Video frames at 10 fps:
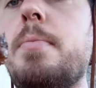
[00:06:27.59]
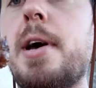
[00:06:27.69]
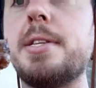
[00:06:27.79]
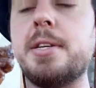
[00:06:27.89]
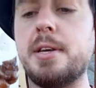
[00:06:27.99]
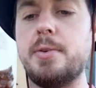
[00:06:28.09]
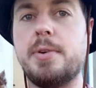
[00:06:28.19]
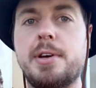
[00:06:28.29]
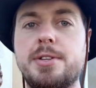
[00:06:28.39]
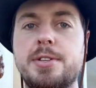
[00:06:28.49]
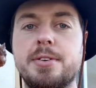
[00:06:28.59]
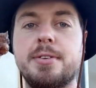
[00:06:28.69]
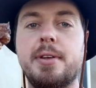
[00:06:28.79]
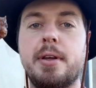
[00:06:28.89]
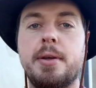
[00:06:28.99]
Pat's going to get one here too.
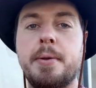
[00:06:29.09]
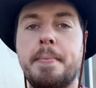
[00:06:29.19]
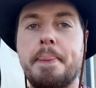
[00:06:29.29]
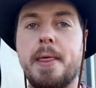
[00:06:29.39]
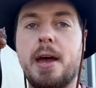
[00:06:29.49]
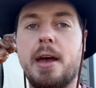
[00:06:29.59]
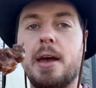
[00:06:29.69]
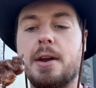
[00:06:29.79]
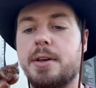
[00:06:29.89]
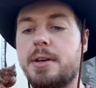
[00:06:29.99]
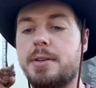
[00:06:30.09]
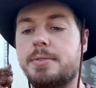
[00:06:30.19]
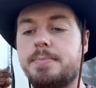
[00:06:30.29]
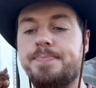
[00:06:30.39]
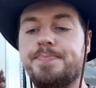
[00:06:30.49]
And...
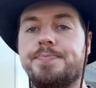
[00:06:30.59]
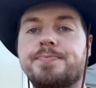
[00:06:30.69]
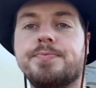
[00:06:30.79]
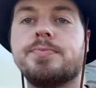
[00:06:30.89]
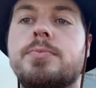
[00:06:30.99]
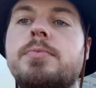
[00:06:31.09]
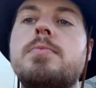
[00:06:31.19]
Oh, yeah.